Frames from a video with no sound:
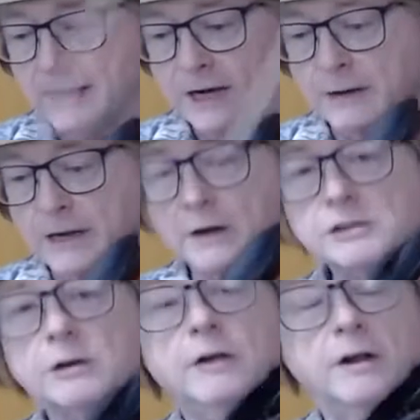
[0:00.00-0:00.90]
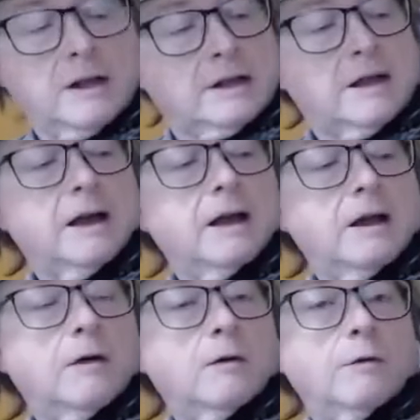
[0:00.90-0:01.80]
Here we go. So,
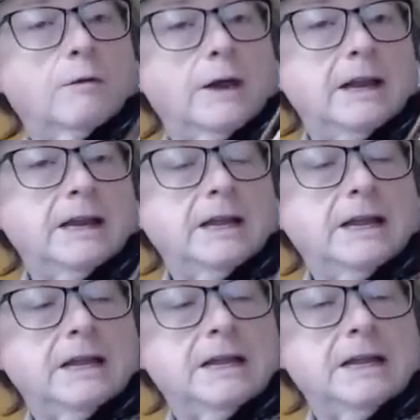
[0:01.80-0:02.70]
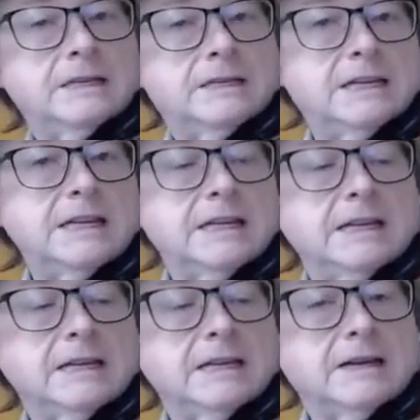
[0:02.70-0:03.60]
ready,
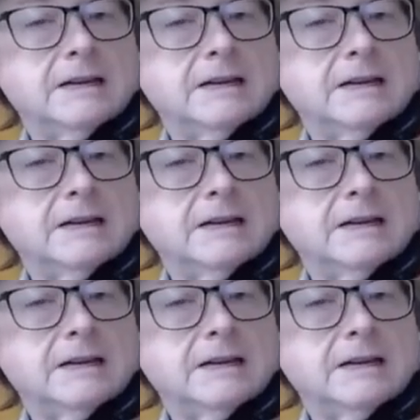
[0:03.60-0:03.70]
D.